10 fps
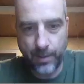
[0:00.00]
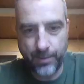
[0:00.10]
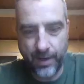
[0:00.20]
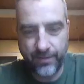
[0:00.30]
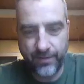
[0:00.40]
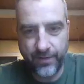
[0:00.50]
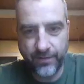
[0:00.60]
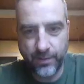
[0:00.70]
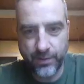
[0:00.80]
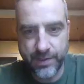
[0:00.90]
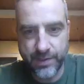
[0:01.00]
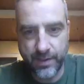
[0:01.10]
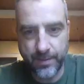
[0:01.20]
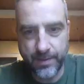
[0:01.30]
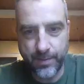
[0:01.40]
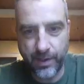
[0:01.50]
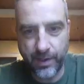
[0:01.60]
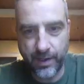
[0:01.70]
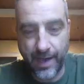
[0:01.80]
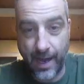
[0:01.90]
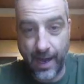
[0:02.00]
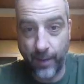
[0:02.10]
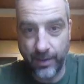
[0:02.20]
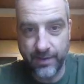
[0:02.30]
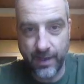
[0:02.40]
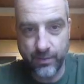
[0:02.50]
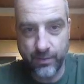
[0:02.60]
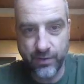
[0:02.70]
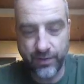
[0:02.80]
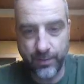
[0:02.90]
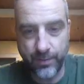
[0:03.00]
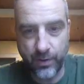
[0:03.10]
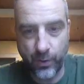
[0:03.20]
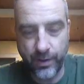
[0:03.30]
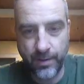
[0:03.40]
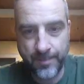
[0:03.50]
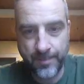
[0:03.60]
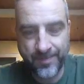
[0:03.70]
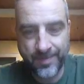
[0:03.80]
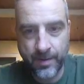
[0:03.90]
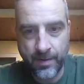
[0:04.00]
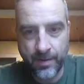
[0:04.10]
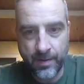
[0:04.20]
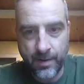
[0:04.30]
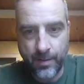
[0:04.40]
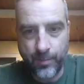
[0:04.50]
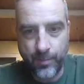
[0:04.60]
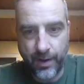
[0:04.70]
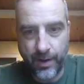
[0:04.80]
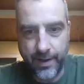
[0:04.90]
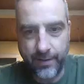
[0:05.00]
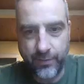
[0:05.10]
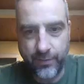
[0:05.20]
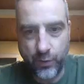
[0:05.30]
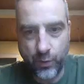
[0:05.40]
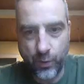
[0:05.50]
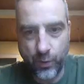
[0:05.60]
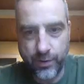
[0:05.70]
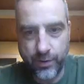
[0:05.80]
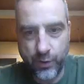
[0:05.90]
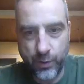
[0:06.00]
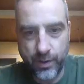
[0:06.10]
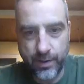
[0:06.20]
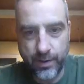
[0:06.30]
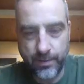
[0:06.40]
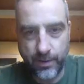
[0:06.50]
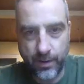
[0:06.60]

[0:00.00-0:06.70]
above 50%, depending on how many times you flip your coin. But if you were to do it,